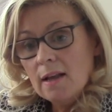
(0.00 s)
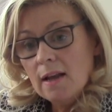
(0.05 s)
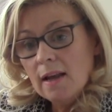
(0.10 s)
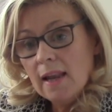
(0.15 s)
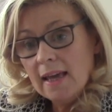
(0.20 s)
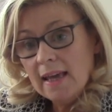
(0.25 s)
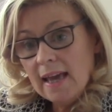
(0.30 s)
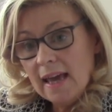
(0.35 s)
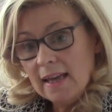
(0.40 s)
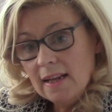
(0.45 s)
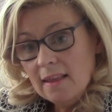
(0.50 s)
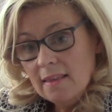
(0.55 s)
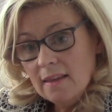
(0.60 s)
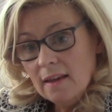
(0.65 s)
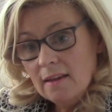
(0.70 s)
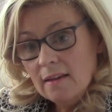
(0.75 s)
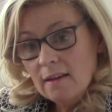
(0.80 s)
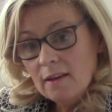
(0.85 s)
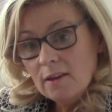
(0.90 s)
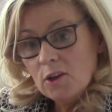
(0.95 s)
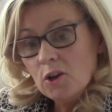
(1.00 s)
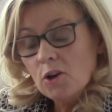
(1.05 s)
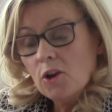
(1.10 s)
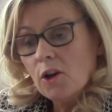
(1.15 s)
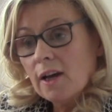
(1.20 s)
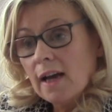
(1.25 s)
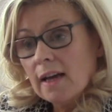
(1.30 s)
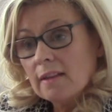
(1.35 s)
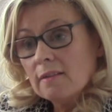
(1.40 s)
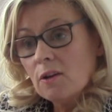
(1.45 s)
Like anything, you
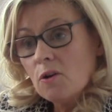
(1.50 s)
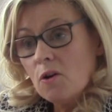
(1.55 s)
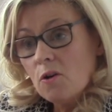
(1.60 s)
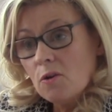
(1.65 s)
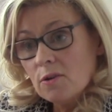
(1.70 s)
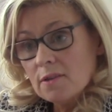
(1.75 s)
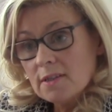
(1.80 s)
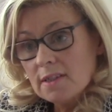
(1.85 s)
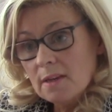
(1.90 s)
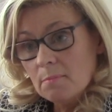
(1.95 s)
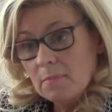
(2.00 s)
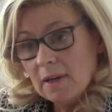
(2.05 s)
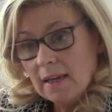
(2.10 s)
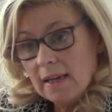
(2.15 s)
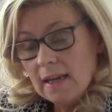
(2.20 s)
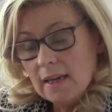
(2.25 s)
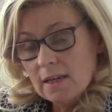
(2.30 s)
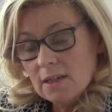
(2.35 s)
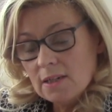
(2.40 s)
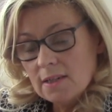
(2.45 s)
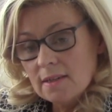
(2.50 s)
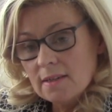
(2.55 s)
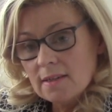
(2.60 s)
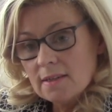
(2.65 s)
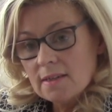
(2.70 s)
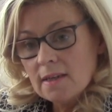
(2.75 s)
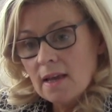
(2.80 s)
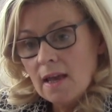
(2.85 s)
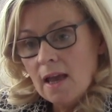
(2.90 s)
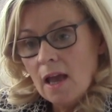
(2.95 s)
look at the cost
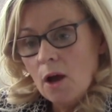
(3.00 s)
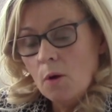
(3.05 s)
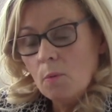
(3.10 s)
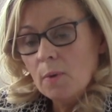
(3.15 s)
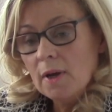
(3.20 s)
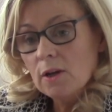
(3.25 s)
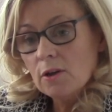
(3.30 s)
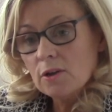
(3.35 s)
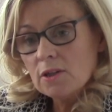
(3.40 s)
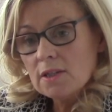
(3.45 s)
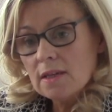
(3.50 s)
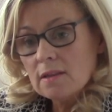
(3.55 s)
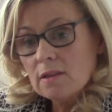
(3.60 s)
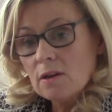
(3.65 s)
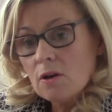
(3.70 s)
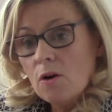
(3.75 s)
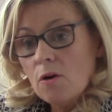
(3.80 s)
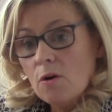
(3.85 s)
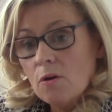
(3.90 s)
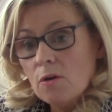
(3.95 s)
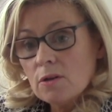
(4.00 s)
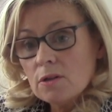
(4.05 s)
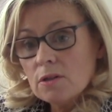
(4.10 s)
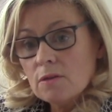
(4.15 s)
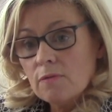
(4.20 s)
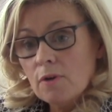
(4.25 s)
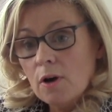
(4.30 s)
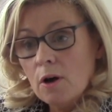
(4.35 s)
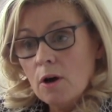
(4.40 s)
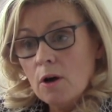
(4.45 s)
implications. We looked at the cost
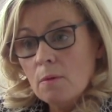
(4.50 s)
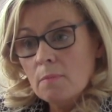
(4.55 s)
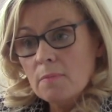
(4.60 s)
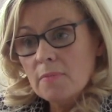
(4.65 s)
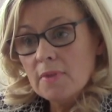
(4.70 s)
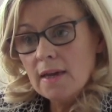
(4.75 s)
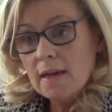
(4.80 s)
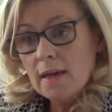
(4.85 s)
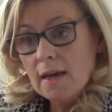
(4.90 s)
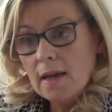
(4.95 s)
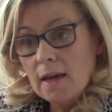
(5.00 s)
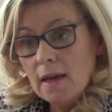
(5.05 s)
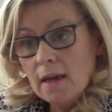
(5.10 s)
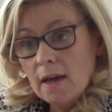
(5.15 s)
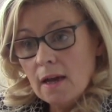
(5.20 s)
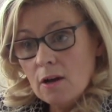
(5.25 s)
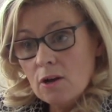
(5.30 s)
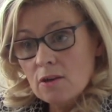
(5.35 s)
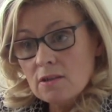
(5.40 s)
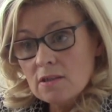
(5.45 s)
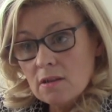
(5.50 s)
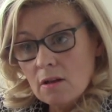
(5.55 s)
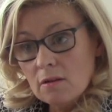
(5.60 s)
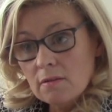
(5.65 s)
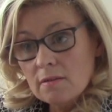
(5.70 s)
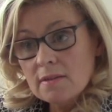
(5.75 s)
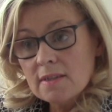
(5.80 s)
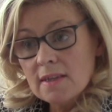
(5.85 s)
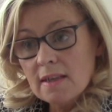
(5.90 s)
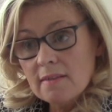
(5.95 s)
from the
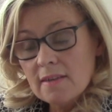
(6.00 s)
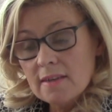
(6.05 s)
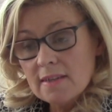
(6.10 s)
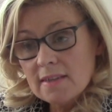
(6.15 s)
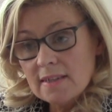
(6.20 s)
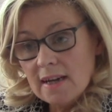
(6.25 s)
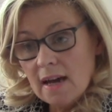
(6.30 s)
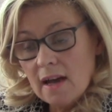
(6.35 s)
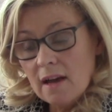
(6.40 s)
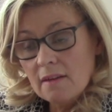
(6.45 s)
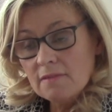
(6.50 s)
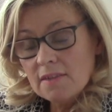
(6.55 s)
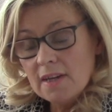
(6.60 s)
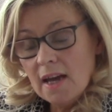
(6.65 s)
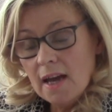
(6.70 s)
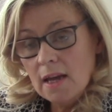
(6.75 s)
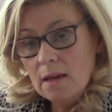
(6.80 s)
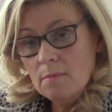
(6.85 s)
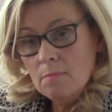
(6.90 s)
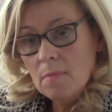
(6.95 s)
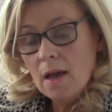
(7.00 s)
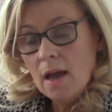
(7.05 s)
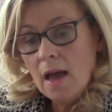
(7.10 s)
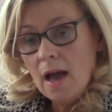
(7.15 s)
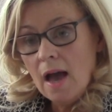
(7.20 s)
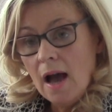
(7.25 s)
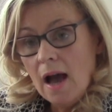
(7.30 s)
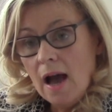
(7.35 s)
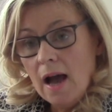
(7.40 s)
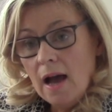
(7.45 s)
consultants and the staff time,
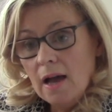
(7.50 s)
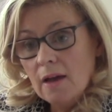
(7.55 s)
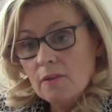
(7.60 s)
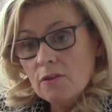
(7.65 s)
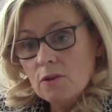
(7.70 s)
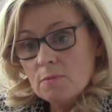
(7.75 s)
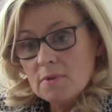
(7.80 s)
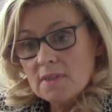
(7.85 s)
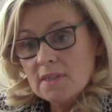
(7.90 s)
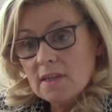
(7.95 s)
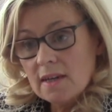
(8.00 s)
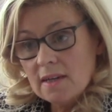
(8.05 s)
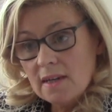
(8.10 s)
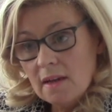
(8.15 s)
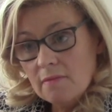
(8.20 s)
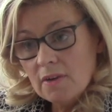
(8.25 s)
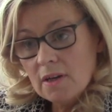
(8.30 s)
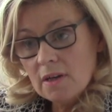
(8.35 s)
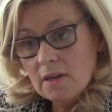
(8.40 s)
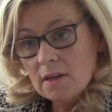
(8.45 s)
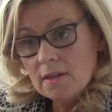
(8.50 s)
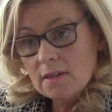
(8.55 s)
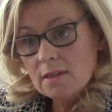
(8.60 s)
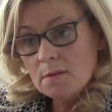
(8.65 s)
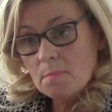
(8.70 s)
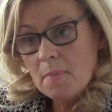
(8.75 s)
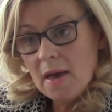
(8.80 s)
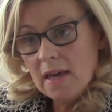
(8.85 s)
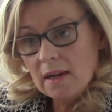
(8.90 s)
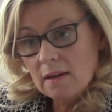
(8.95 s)
and there were
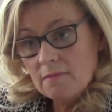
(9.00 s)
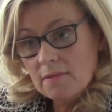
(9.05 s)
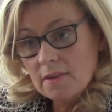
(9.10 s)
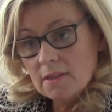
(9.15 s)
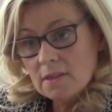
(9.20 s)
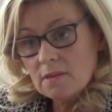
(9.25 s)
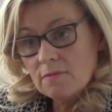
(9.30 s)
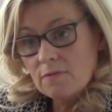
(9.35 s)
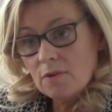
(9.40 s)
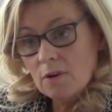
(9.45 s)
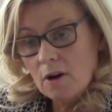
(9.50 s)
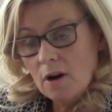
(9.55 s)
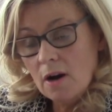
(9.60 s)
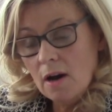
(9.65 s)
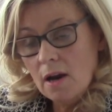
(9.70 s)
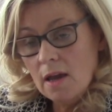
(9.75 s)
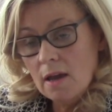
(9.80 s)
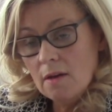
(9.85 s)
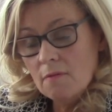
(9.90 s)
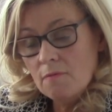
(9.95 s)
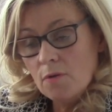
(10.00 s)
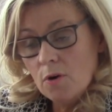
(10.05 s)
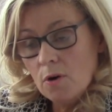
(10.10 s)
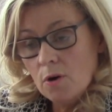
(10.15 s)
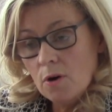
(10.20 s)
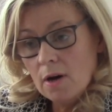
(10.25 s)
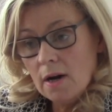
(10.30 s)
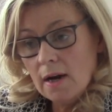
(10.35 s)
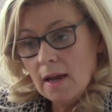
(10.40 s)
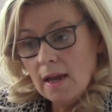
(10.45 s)
significant benefits for
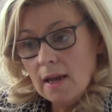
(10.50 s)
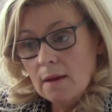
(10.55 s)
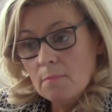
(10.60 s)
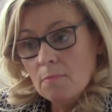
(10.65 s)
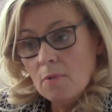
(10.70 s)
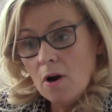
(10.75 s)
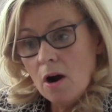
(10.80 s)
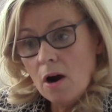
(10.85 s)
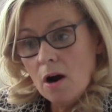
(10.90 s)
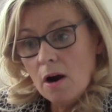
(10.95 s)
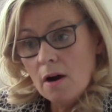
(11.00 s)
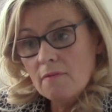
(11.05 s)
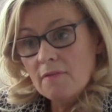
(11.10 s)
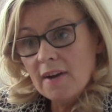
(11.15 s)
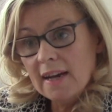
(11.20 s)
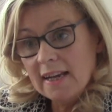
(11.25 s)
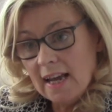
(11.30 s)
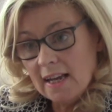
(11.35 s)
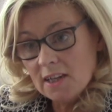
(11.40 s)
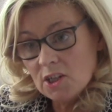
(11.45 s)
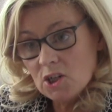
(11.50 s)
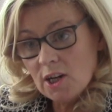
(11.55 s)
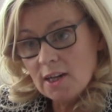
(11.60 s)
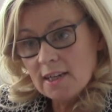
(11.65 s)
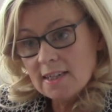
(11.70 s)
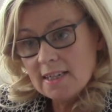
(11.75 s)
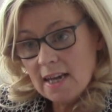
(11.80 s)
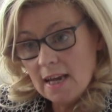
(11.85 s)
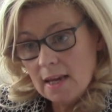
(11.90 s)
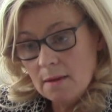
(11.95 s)
our financial
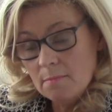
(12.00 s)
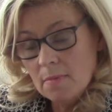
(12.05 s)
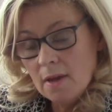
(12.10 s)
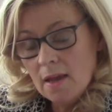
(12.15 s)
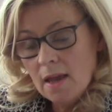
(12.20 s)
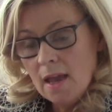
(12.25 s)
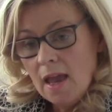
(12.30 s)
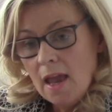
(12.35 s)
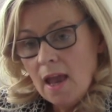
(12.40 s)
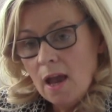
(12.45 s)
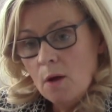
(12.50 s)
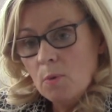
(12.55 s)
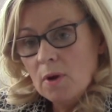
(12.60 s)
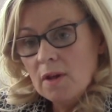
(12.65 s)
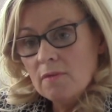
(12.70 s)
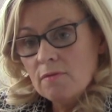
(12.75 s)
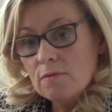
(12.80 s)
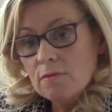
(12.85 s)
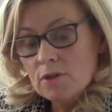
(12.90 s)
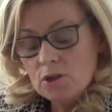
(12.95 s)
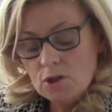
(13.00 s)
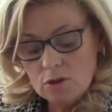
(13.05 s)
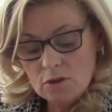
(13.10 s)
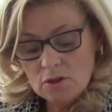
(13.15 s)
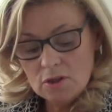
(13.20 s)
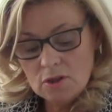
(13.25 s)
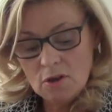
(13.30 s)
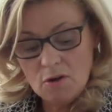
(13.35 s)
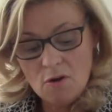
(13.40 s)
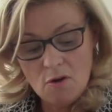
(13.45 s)
team. We've
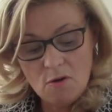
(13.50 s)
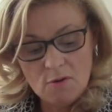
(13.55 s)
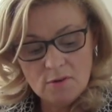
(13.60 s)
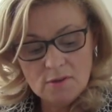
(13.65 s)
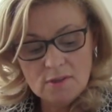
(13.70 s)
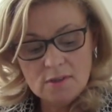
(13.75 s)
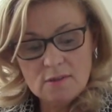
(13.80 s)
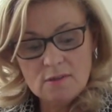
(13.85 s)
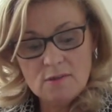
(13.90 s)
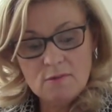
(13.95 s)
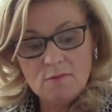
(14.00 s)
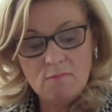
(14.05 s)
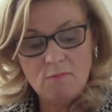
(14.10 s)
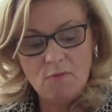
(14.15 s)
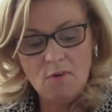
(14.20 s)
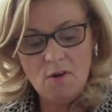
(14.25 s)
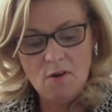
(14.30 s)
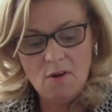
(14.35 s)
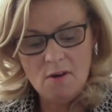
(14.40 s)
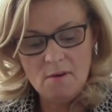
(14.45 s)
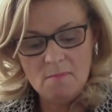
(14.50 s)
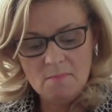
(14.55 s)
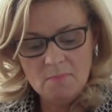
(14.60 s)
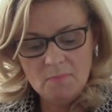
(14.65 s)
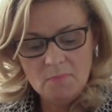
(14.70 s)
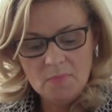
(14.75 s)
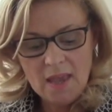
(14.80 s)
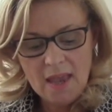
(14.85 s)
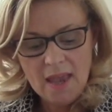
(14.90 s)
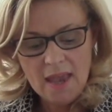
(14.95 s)
reduced the costs
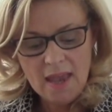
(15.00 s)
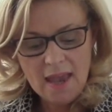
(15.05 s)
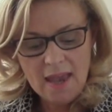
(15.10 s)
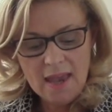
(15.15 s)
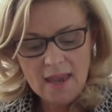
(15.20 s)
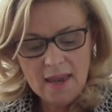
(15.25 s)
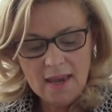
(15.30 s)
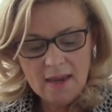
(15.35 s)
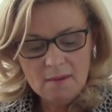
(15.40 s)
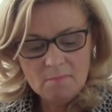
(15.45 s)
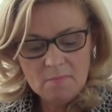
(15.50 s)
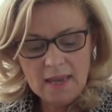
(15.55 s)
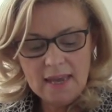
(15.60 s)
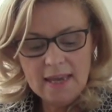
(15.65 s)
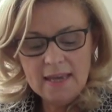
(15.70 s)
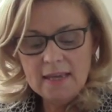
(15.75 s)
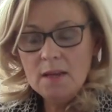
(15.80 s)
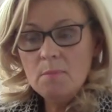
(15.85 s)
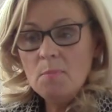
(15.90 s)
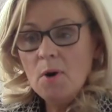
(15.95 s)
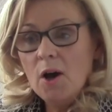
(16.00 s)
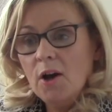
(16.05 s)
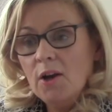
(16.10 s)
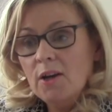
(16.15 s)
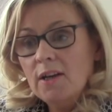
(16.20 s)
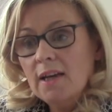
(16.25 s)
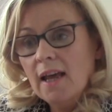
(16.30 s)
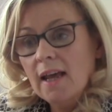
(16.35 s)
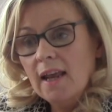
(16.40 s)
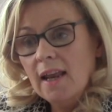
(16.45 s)
from
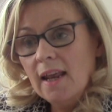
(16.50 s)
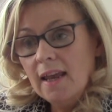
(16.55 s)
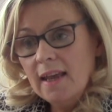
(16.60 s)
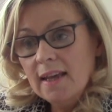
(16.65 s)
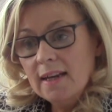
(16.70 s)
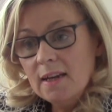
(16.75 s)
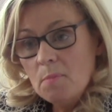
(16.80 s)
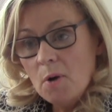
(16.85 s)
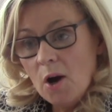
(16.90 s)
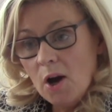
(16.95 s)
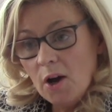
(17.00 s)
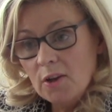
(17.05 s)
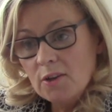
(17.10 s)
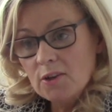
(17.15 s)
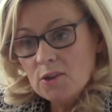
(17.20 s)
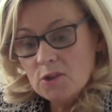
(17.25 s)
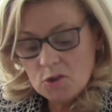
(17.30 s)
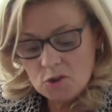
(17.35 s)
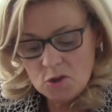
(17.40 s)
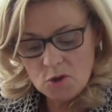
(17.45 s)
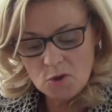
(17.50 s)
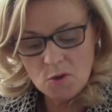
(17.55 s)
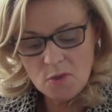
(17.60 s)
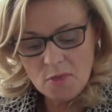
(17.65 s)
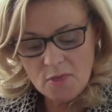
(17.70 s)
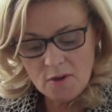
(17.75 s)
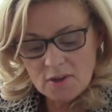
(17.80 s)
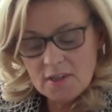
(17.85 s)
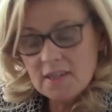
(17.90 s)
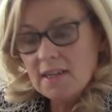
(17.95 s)
£80 to
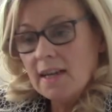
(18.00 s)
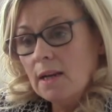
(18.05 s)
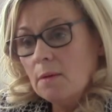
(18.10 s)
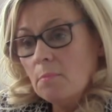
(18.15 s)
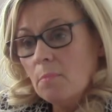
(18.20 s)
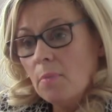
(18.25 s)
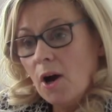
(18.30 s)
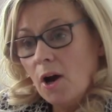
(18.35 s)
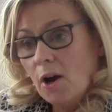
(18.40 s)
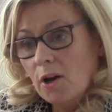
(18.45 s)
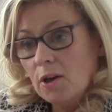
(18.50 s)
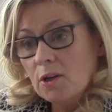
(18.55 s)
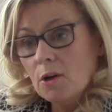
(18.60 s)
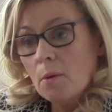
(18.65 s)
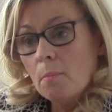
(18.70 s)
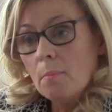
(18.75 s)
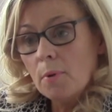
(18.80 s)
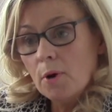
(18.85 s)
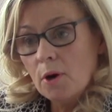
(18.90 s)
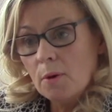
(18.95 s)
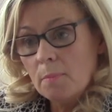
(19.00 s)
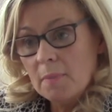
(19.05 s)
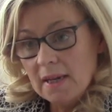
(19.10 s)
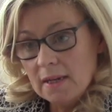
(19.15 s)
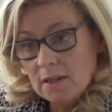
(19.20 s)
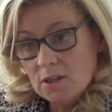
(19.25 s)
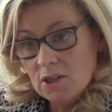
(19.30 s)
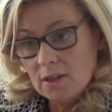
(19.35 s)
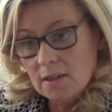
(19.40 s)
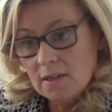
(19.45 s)
£13 per
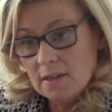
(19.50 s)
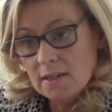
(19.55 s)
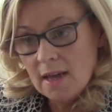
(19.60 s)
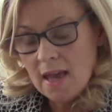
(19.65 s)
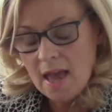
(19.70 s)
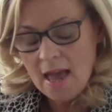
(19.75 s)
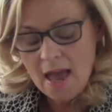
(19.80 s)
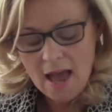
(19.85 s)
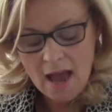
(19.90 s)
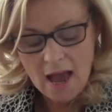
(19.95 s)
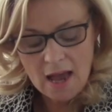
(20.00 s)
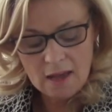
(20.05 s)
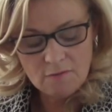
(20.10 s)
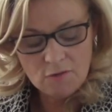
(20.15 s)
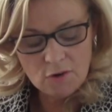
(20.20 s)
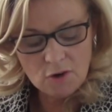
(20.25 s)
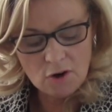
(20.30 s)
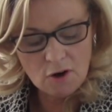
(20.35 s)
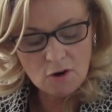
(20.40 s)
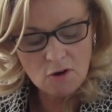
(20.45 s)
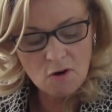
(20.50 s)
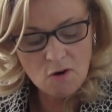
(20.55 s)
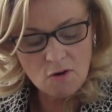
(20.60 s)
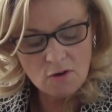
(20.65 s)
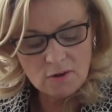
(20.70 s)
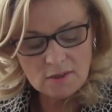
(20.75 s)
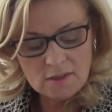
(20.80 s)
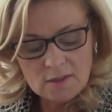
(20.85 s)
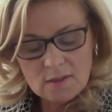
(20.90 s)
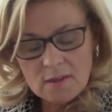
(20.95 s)
patient, and for our
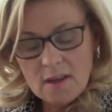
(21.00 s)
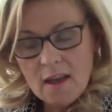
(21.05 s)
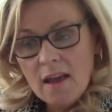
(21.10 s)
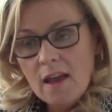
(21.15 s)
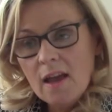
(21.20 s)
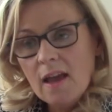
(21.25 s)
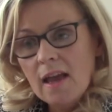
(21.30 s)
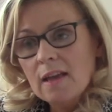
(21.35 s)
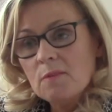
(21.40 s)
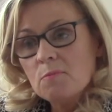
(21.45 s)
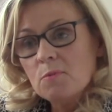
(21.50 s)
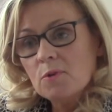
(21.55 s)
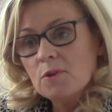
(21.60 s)
costs it